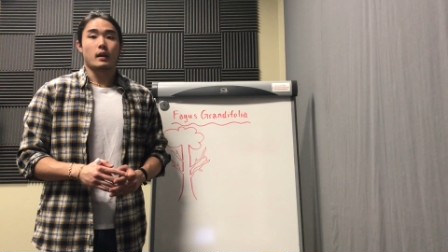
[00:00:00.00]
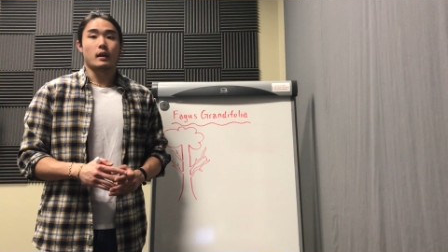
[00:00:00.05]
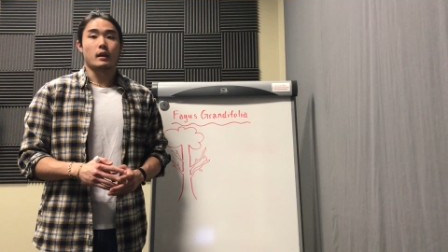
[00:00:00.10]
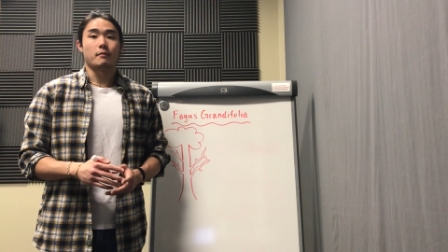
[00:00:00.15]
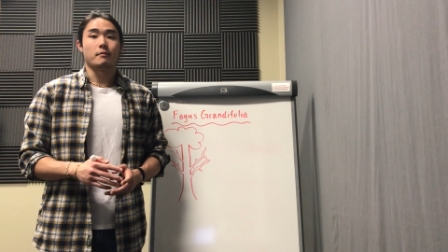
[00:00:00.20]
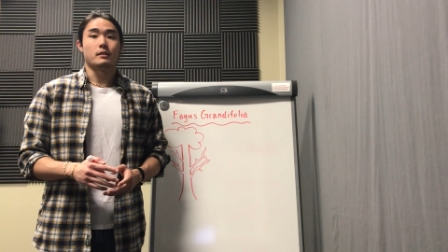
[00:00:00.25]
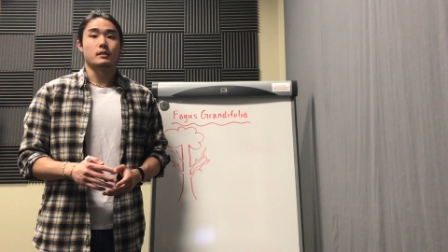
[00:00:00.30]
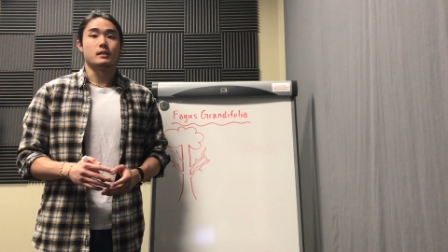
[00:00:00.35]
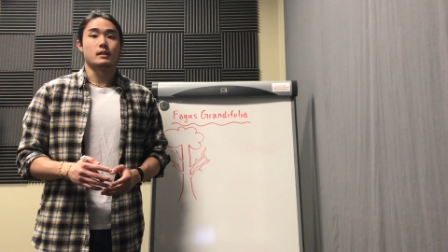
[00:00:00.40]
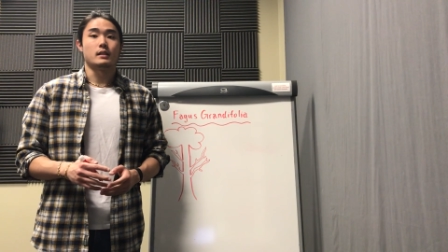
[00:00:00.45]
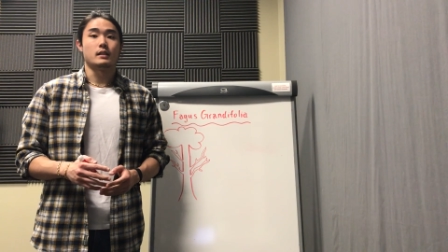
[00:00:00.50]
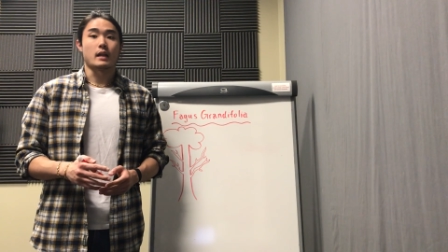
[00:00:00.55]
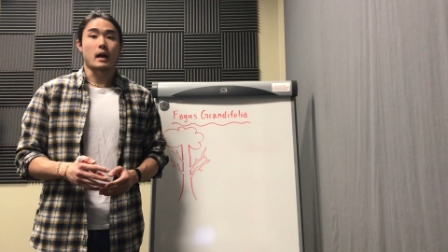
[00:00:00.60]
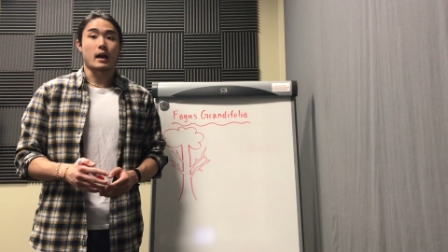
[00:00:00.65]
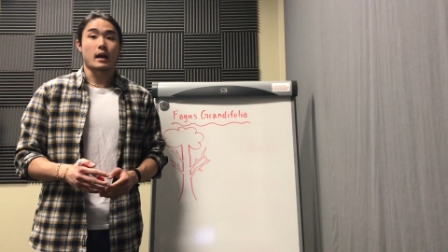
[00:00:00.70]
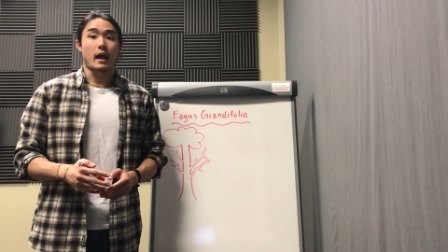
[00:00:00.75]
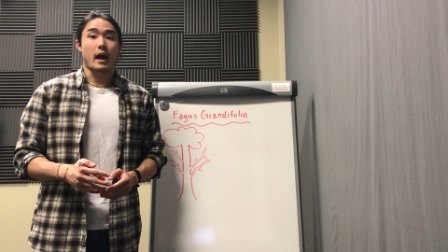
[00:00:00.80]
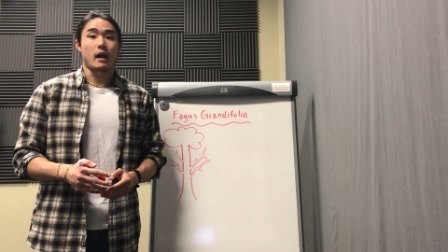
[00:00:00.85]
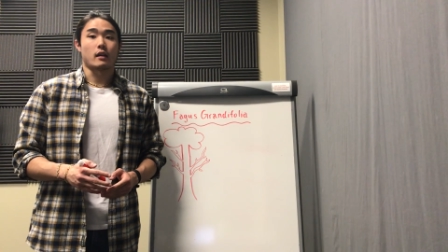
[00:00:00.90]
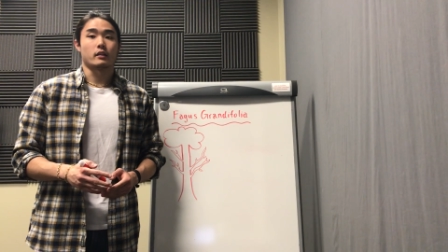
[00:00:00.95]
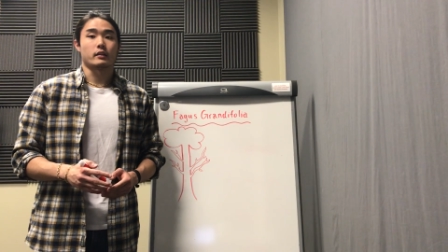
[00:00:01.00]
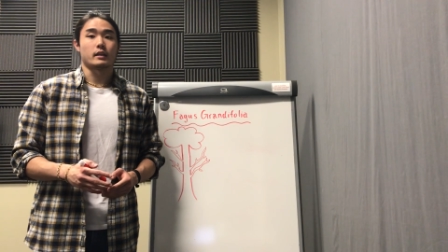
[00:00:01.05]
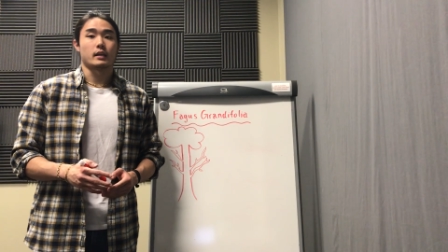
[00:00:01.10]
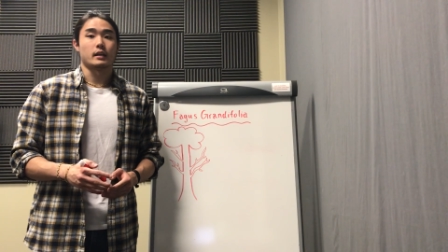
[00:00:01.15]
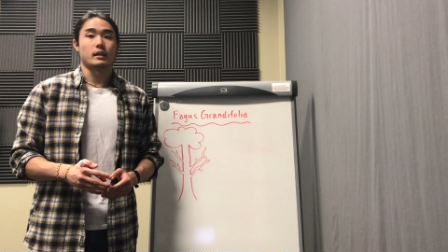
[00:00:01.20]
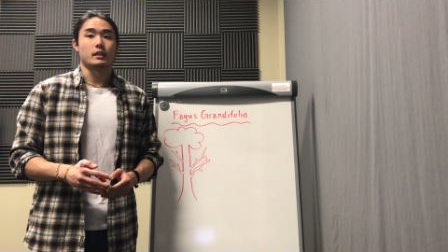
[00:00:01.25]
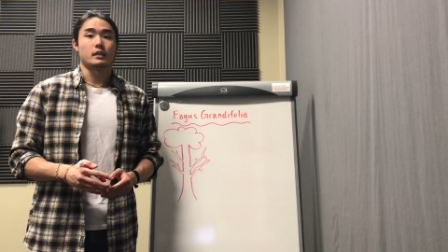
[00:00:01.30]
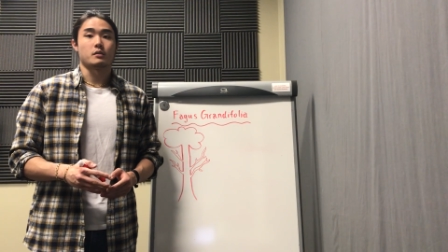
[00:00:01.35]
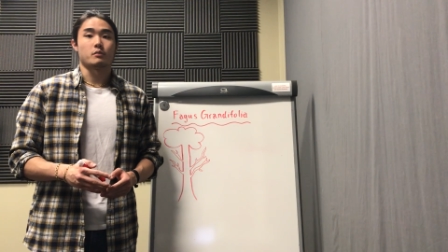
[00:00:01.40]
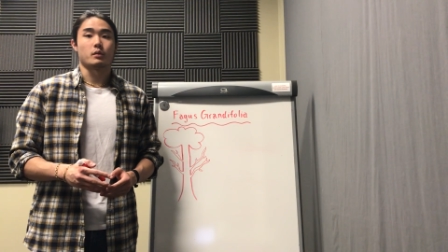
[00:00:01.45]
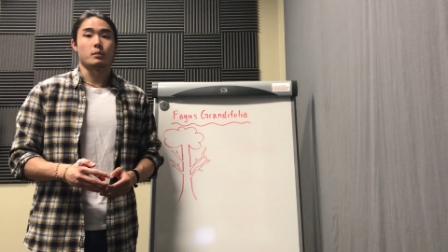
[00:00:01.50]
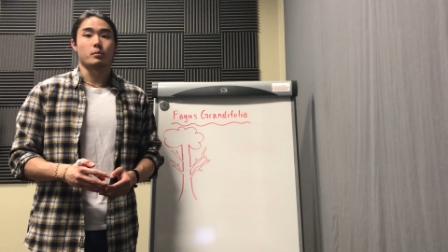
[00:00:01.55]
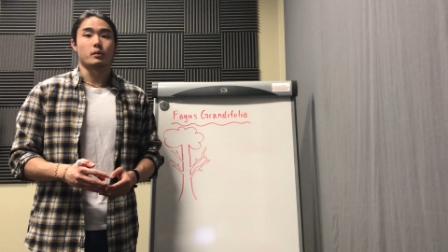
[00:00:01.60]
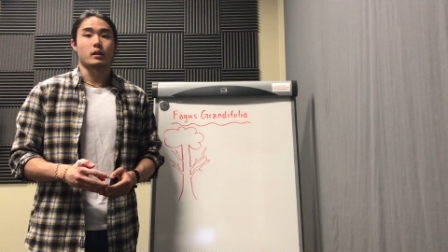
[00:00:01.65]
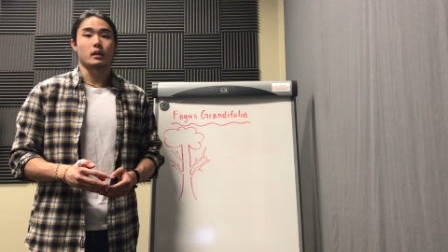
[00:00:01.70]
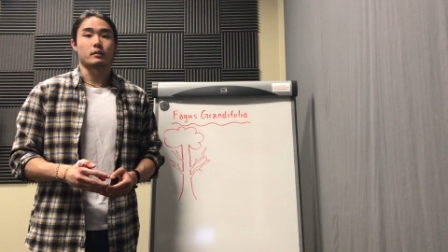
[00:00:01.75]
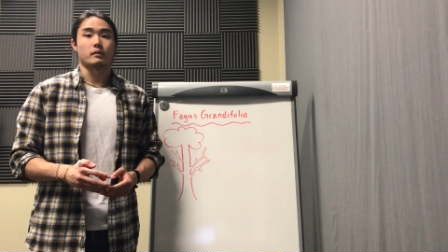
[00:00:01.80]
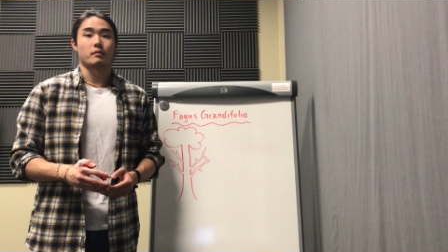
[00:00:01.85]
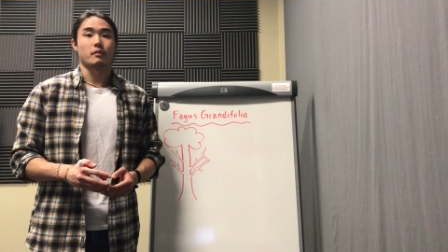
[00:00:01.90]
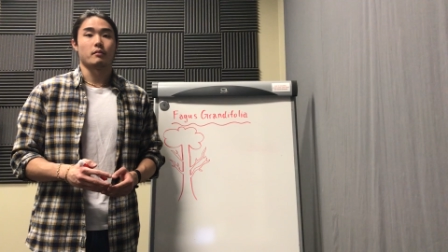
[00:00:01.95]
If it did not allocate its
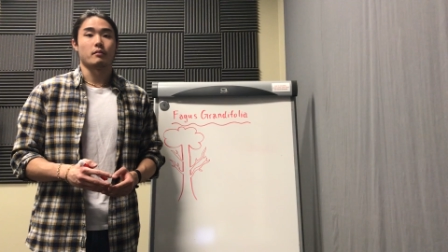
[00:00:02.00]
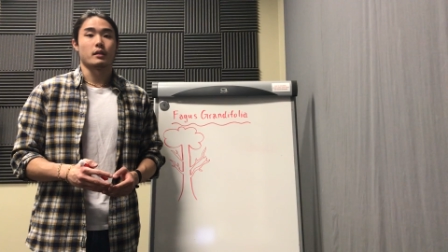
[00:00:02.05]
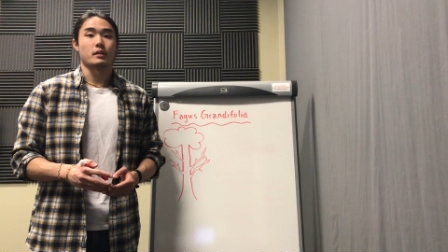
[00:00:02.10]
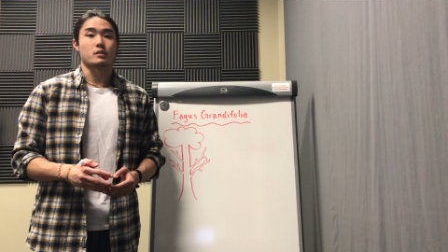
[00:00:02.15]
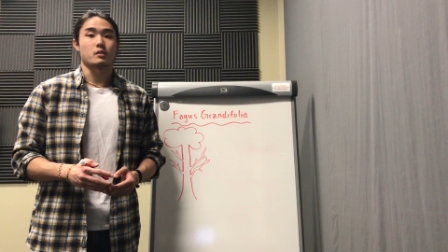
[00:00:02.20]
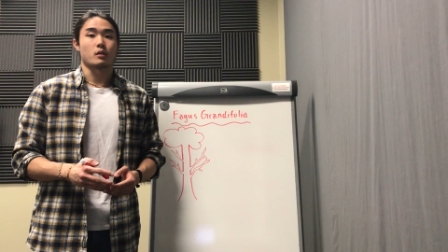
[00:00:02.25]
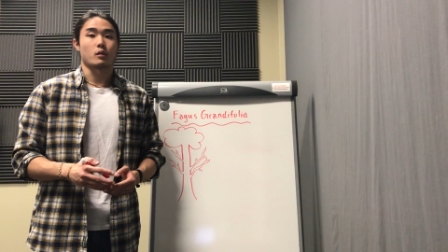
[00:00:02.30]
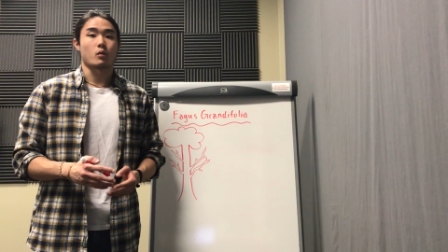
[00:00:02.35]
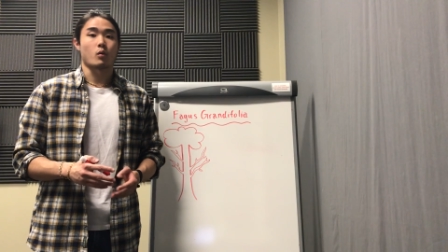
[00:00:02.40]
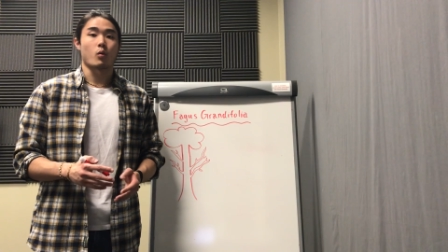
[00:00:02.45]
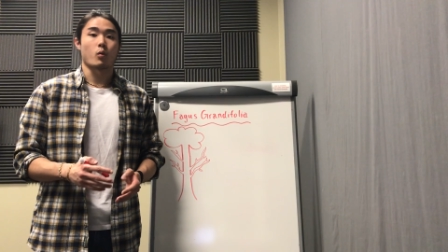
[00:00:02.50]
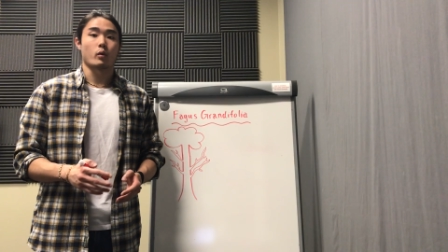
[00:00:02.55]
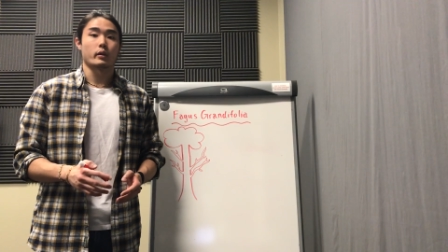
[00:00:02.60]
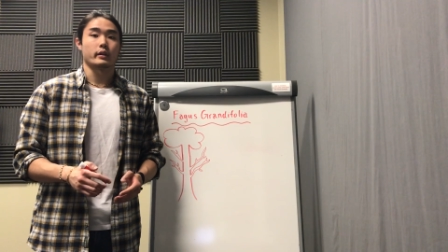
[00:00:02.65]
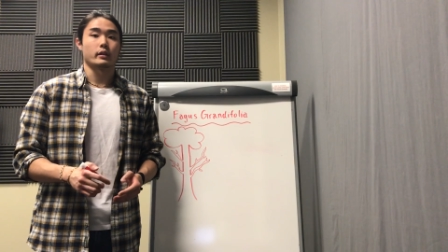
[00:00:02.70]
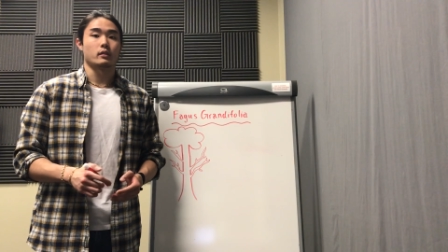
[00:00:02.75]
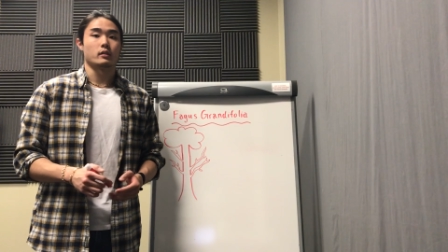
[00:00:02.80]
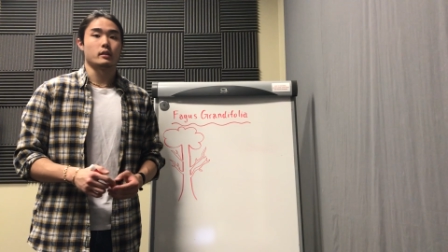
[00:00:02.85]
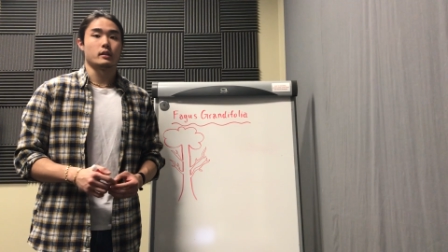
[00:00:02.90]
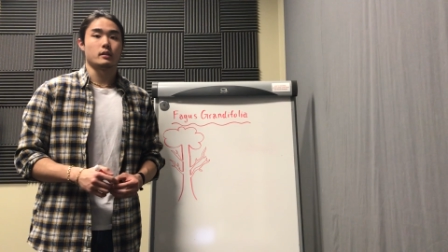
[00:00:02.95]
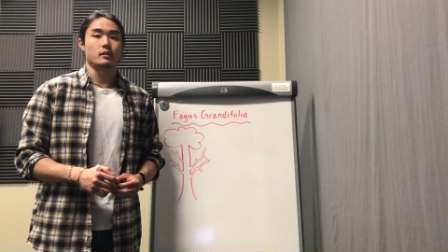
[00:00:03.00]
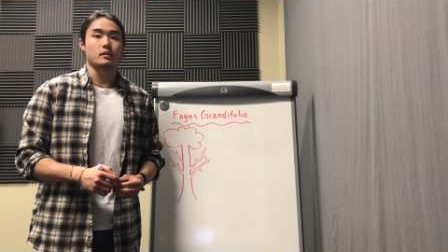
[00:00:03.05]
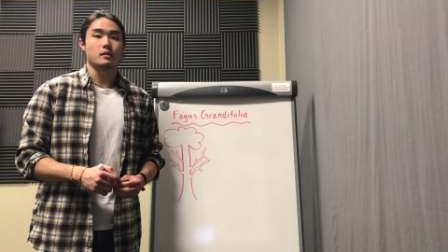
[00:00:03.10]
reproductive events accordingly,